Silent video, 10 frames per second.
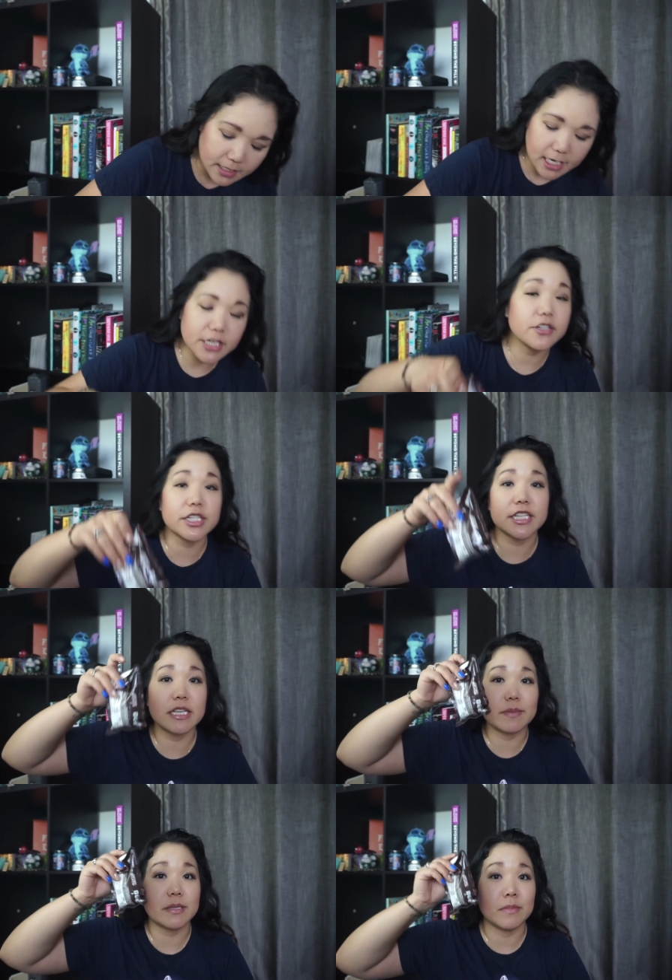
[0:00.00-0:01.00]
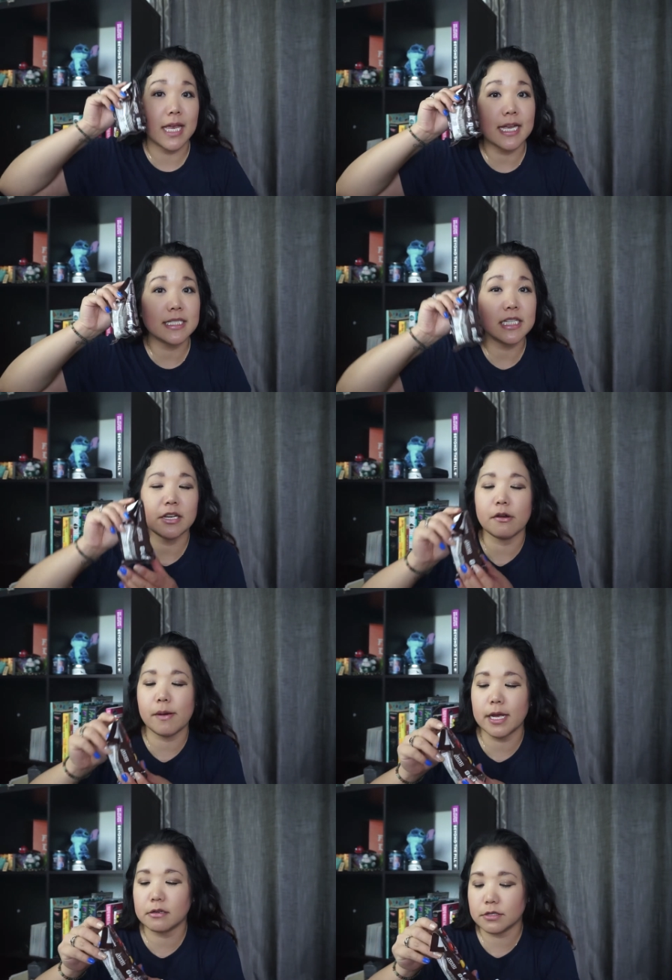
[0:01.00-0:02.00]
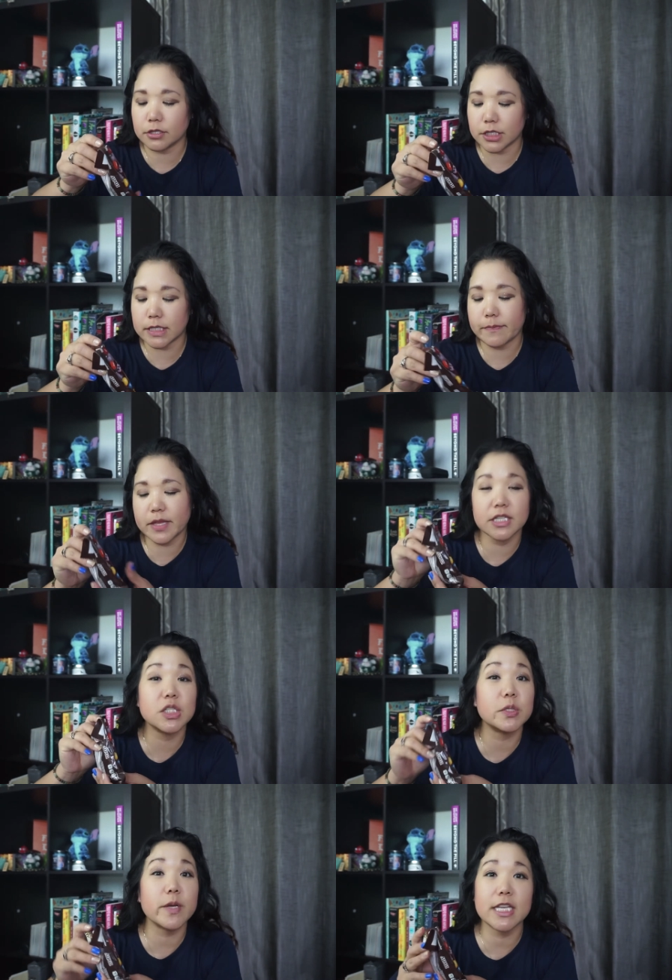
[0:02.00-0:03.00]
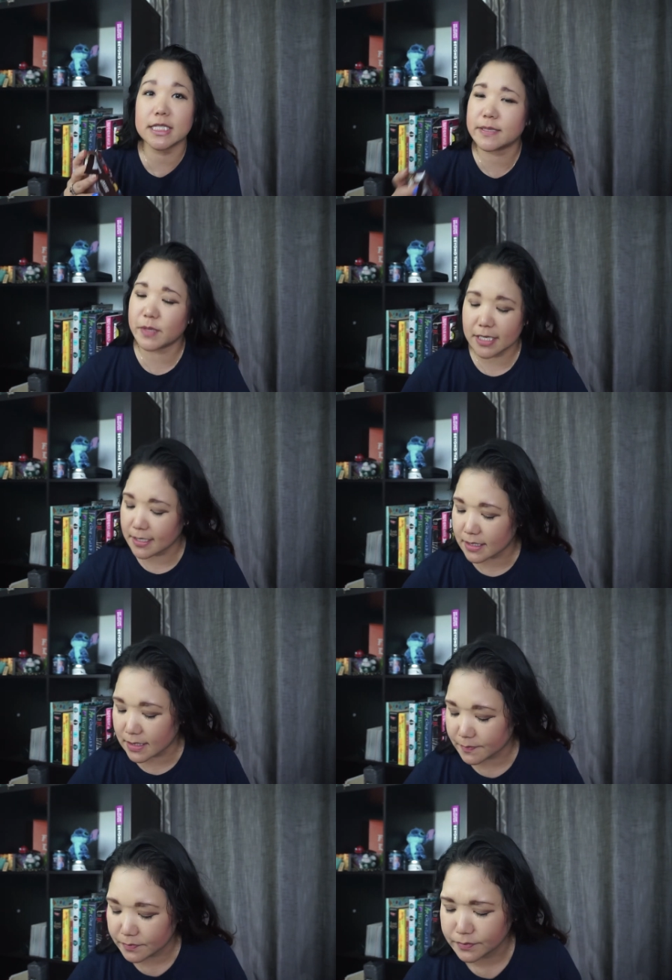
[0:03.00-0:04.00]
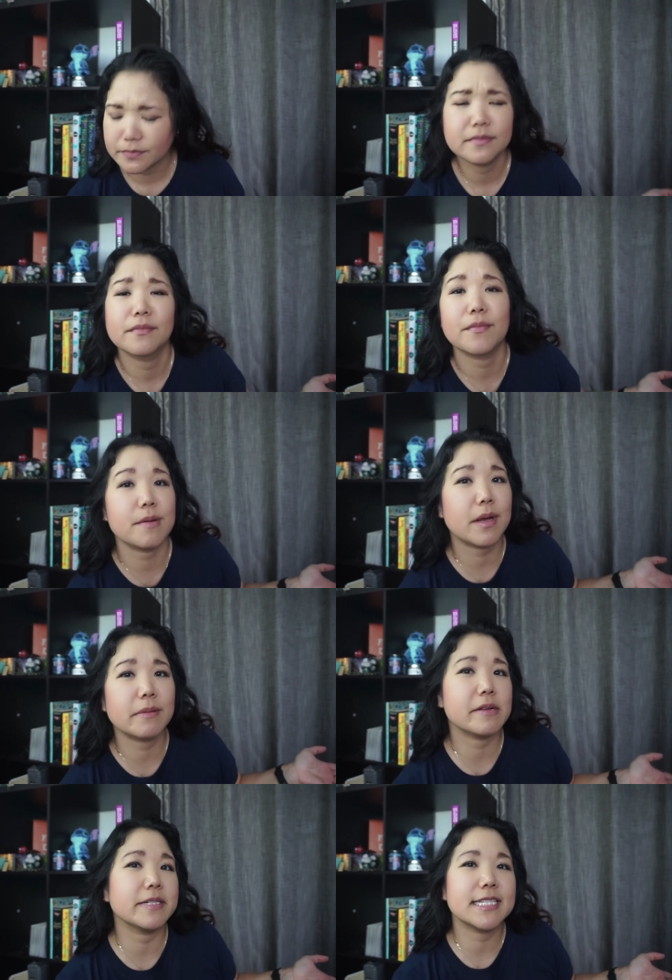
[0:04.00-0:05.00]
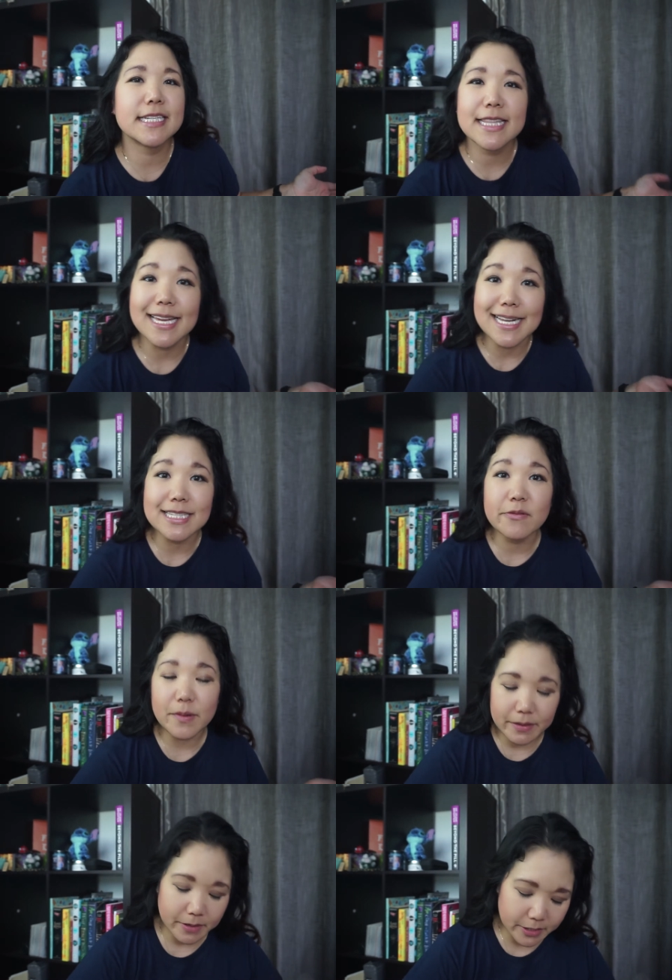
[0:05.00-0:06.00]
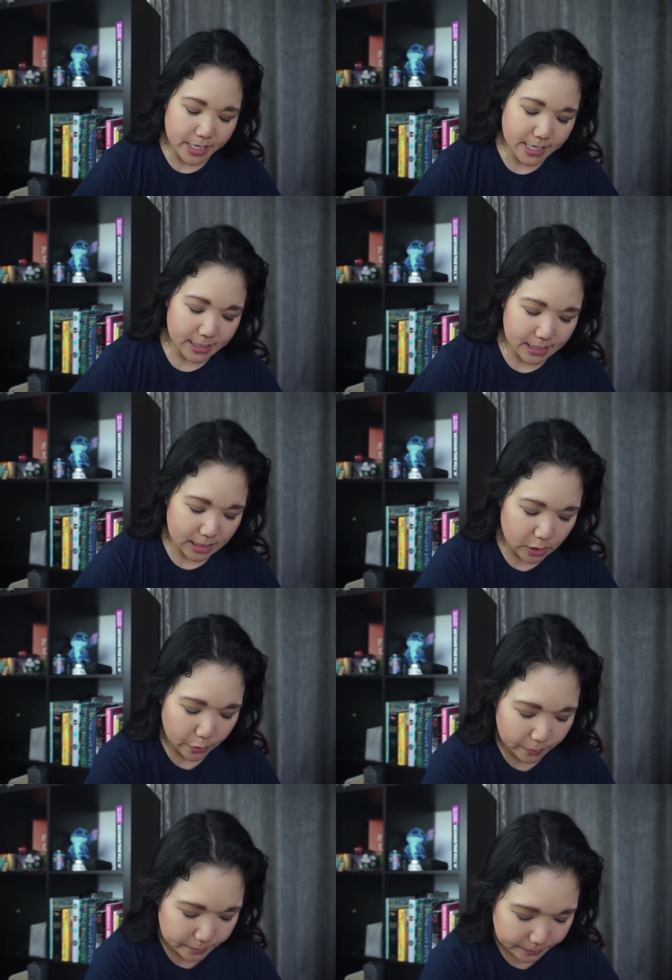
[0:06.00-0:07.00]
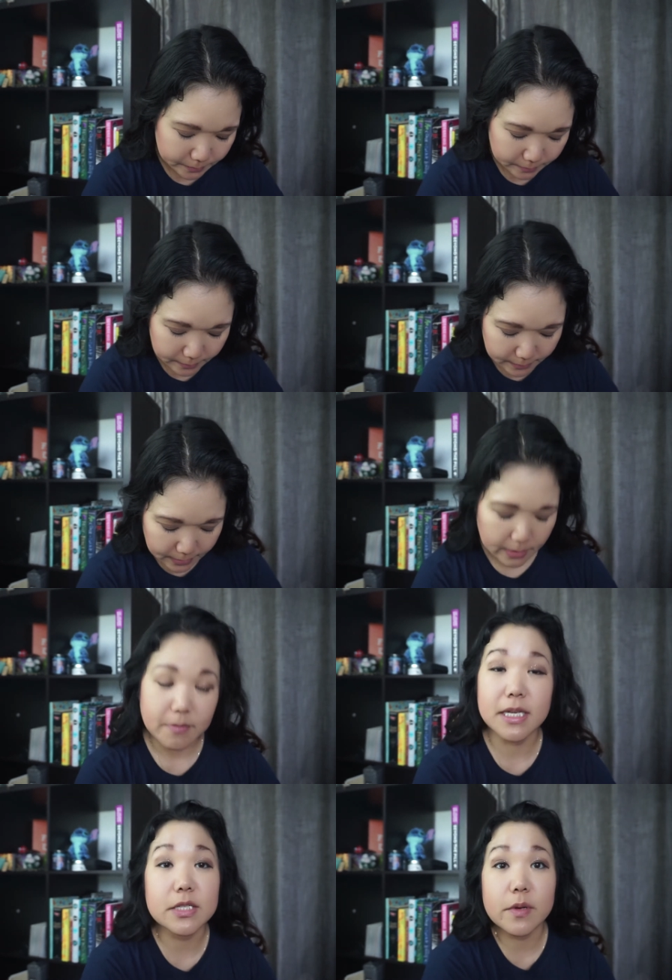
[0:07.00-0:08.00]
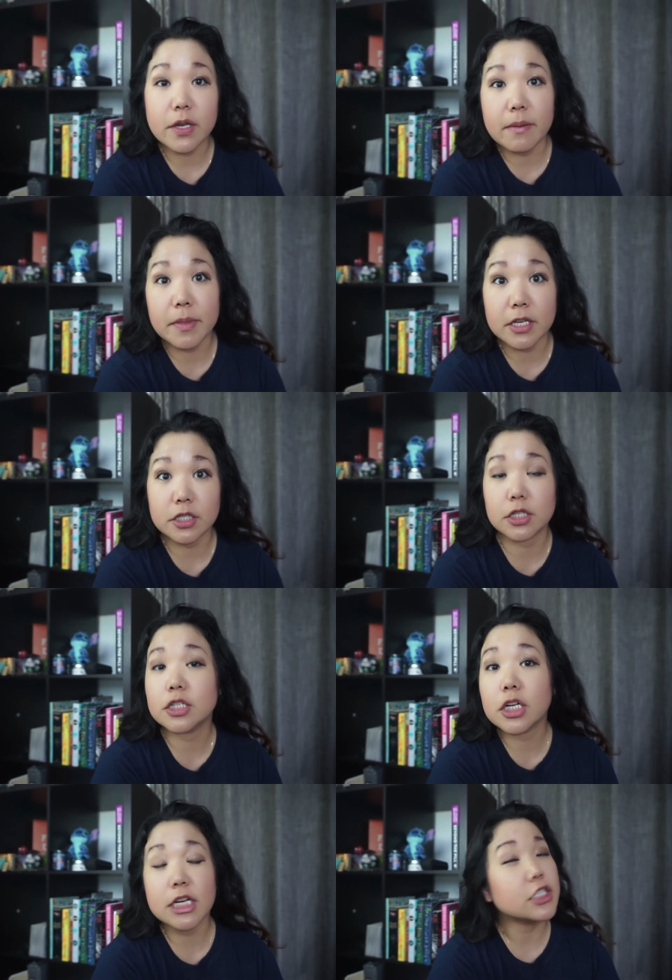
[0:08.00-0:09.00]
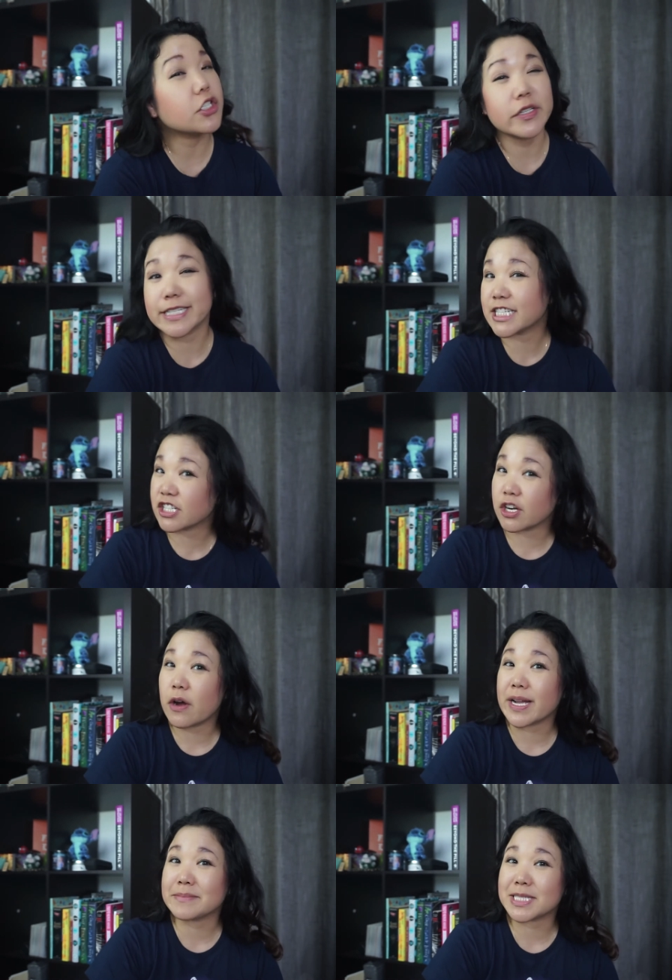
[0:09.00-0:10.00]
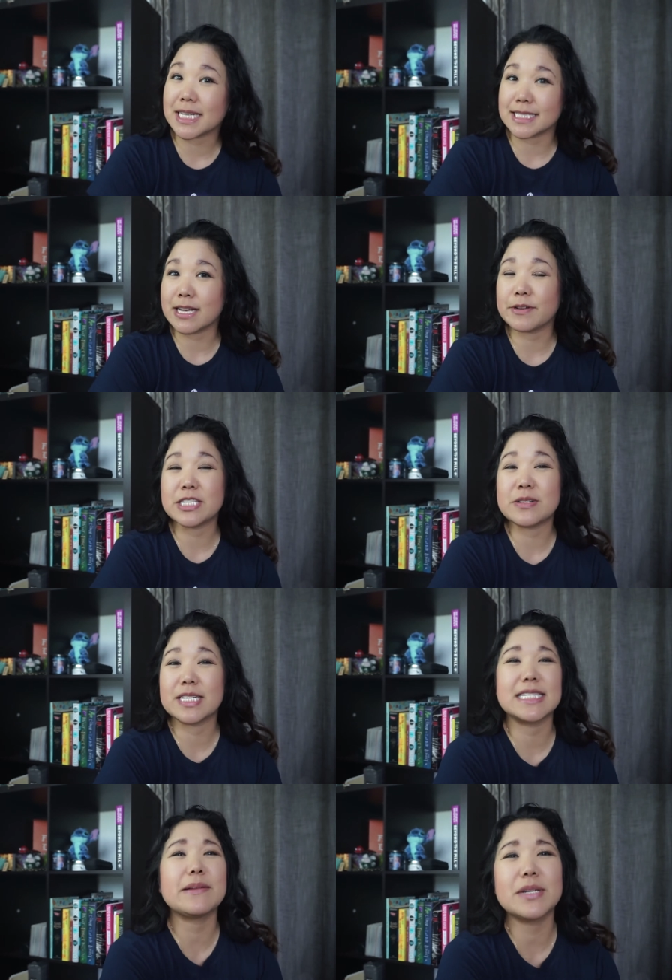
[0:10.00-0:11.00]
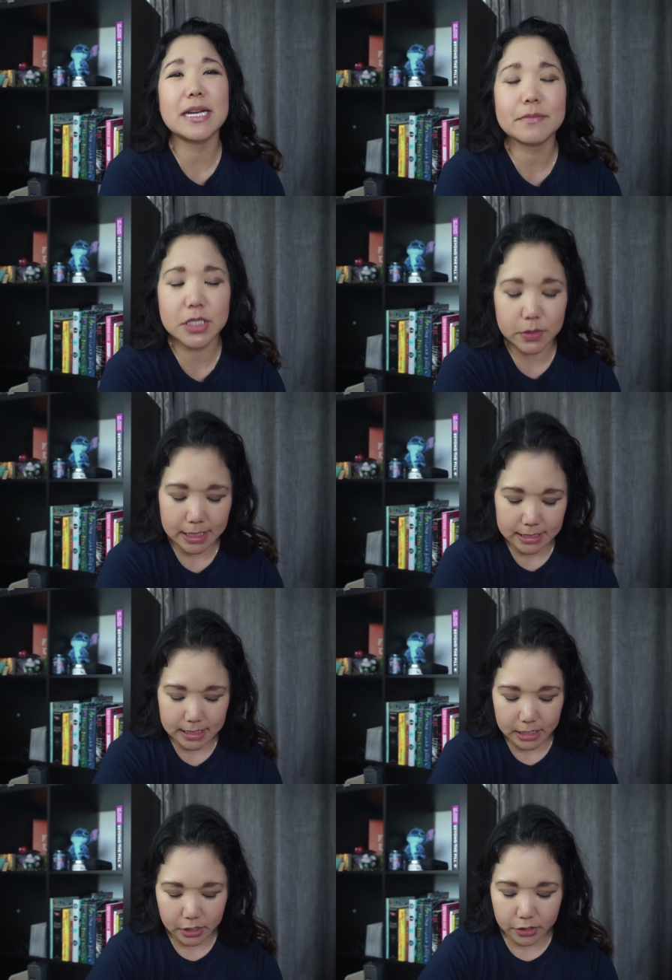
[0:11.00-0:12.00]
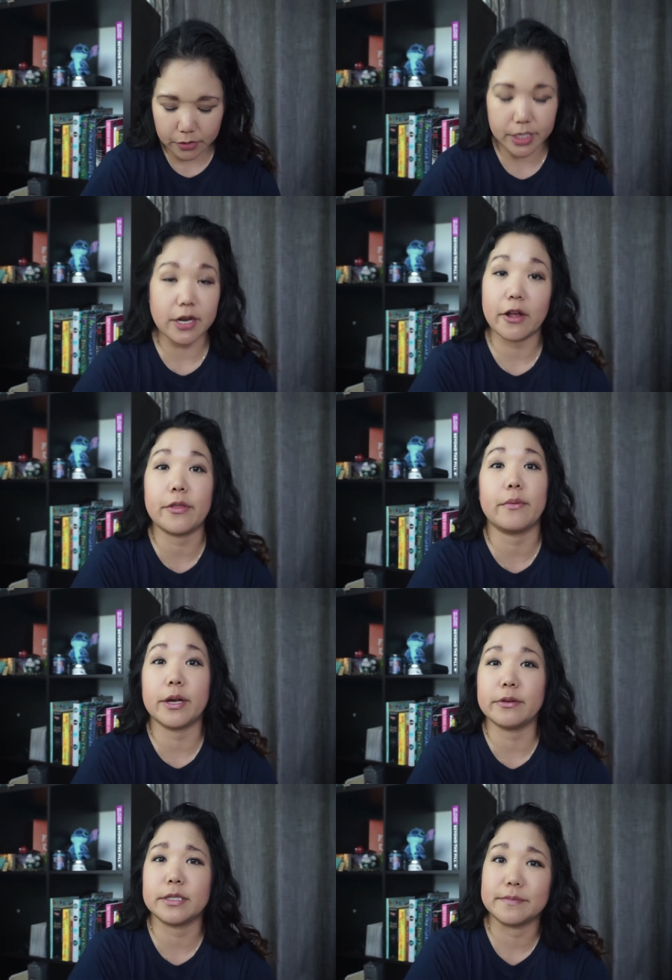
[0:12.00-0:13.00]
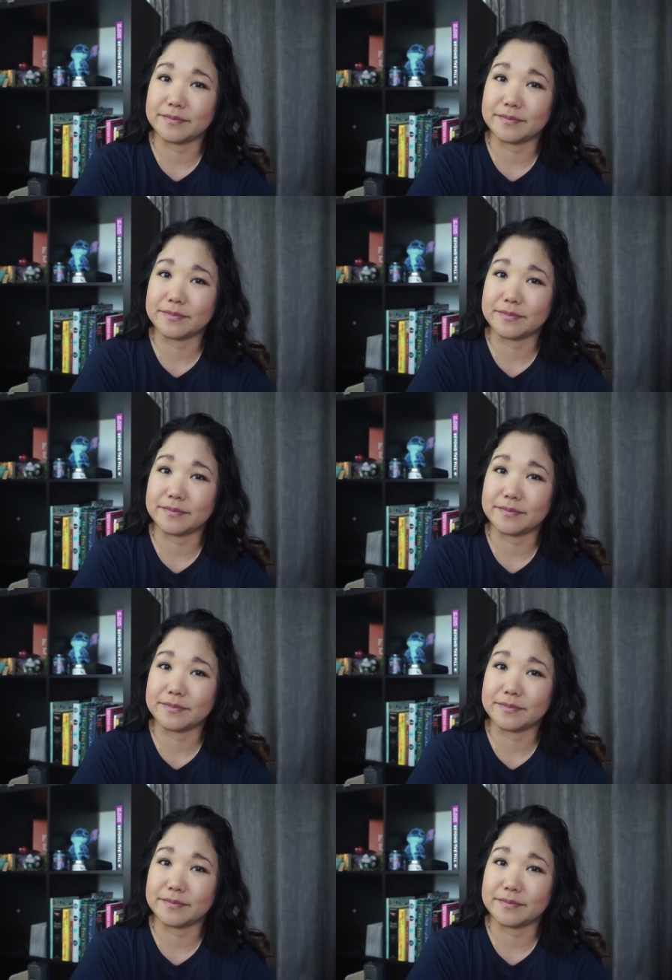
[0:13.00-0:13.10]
I usually keep some candy around or something sweet because my mom always did that as when we were kids, so might as well keep the tradition going. Besides that, when sometimes you tend to get hungry on the road